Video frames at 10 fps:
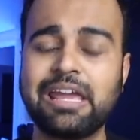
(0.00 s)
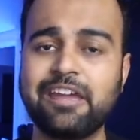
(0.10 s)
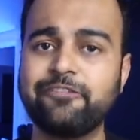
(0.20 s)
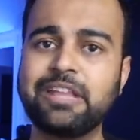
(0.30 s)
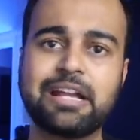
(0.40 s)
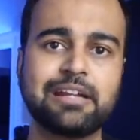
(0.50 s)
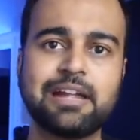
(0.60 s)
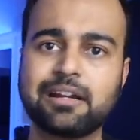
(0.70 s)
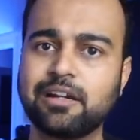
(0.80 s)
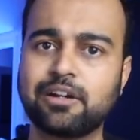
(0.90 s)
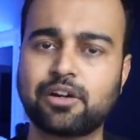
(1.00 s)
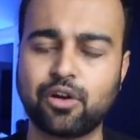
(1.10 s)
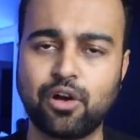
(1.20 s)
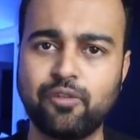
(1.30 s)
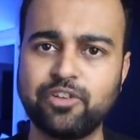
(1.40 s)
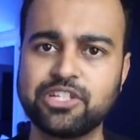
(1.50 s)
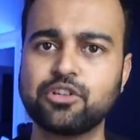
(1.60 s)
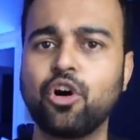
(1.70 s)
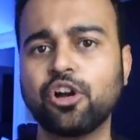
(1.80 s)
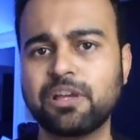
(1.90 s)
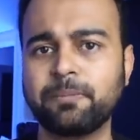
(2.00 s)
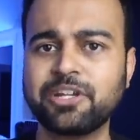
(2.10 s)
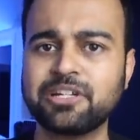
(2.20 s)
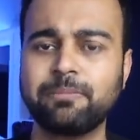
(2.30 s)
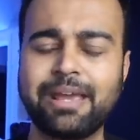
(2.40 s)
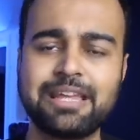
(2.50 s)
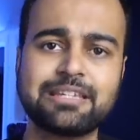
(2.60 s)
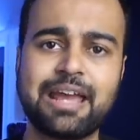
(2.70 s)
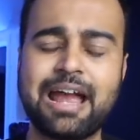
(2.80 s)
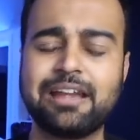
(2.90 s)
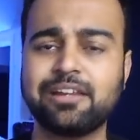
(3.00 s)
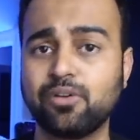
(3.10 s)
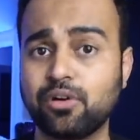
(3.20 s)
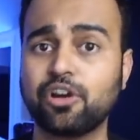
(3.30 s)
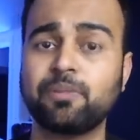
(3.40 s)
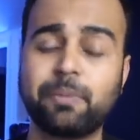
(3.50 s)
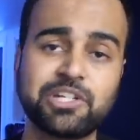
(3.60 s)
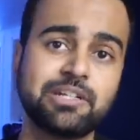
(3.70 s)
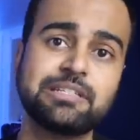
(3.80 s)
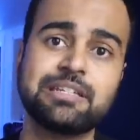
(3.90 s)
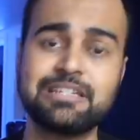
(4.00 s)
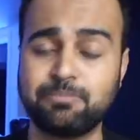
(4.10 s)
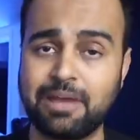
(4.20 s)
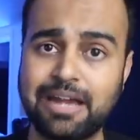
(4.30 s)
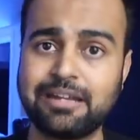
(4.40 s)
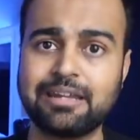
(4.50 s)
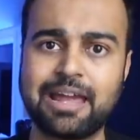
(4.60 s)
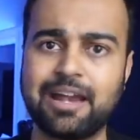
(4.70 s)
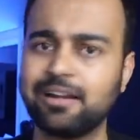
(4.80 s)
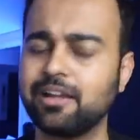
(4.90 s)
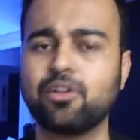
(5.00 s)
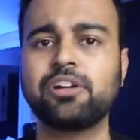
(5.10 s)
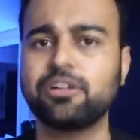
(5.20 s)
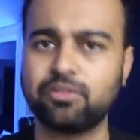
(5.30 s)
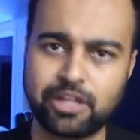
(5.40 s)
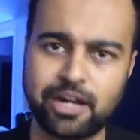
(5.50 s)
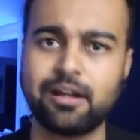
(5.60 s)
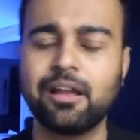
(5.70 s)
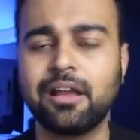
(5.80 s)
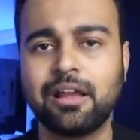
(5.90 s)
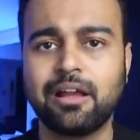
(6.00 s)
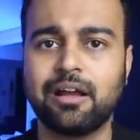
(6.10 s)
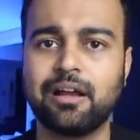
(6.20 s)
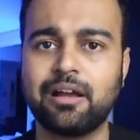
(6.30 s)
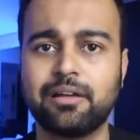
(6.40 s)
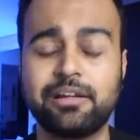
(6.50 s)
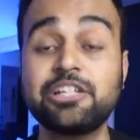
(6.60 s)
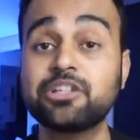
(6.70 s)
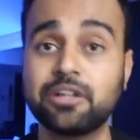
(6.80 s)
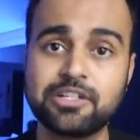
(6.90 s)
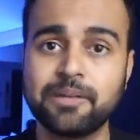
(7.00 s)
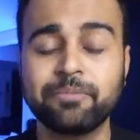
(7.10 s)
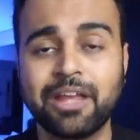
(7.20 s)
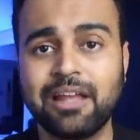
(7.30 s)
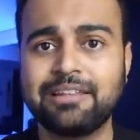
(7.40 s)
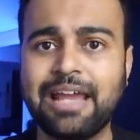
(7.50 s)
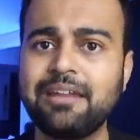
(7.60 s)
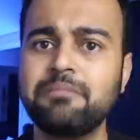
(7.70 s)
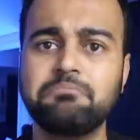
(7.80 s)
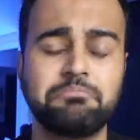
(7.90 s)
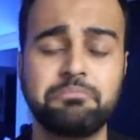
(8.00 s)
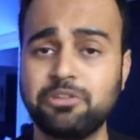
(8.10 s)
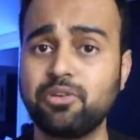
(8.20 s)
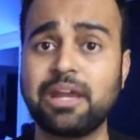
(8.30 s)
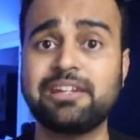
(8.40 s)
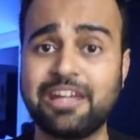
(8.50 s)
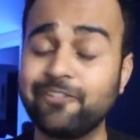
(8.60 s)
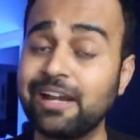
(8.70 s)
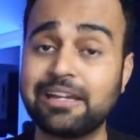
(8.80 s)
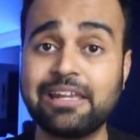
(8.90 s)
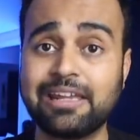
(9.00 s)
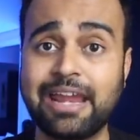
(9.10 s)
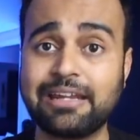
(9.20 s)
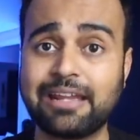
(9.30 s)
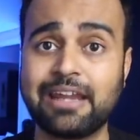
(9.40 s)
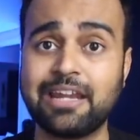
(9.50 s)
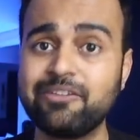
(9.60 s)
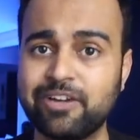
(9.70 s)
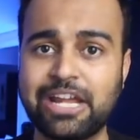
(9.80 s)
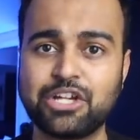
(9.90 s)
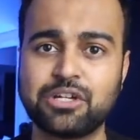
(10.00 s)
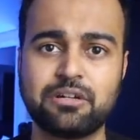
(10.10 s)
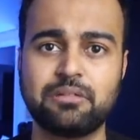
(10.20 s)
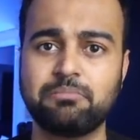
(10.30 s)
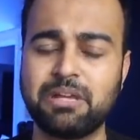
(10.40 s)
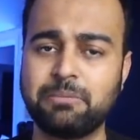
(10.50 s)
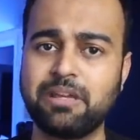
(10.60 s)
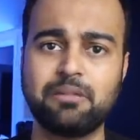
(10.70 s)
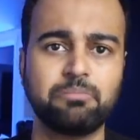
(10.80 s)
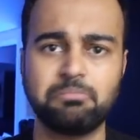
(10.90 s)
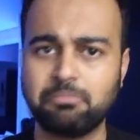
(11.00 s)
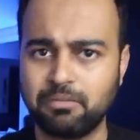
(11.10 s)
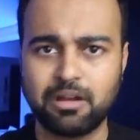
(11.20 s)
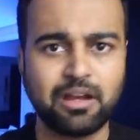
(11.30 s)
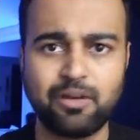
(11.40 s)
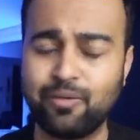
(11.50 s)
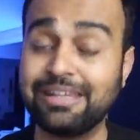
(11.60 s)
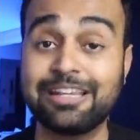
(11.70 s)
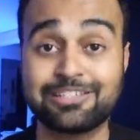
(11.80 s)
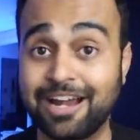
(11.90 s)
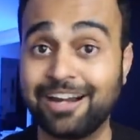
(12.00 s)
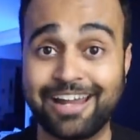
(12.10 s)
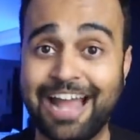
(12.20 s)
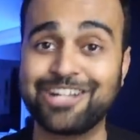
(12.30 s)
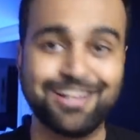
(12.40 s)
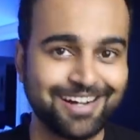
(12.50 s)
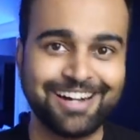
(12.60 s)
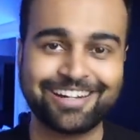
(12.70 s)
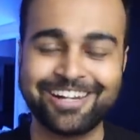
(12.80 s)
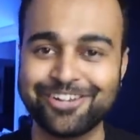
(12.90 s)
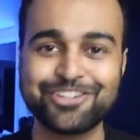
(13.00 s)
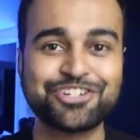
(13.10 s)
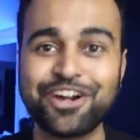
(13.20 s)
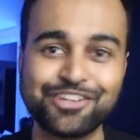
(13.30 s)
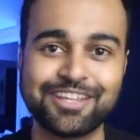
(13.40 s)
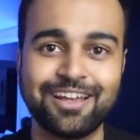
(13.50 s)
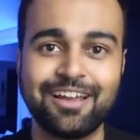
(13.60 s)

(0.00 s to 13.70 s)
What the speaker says: if they conduct a draw which is occupation based and your occupation is in demand in Canada according to their research, then you can definitely get an invitation maybe when they start actually conducting those draws.